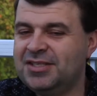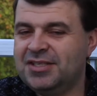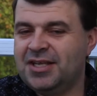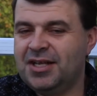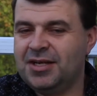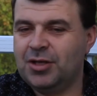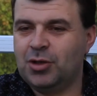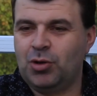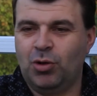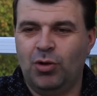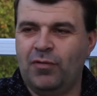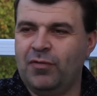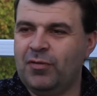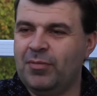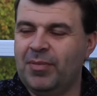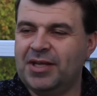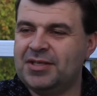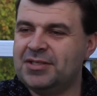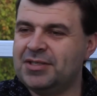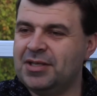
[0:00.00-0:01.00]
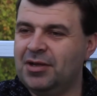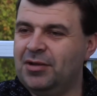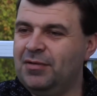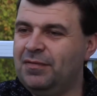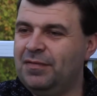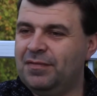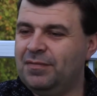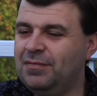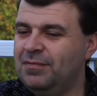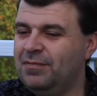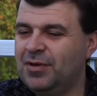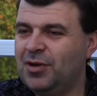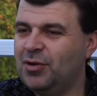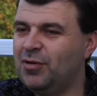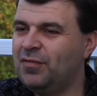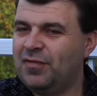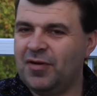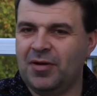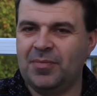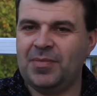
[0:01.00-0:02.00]
set a goal for myself.
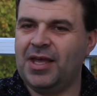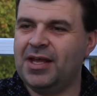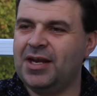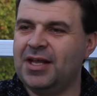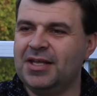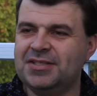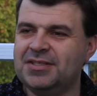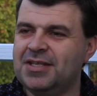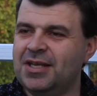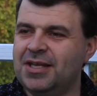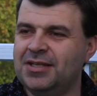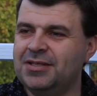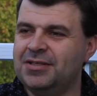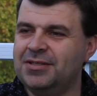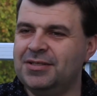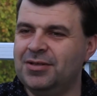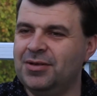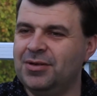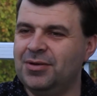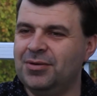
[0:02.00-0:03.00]
From that I said,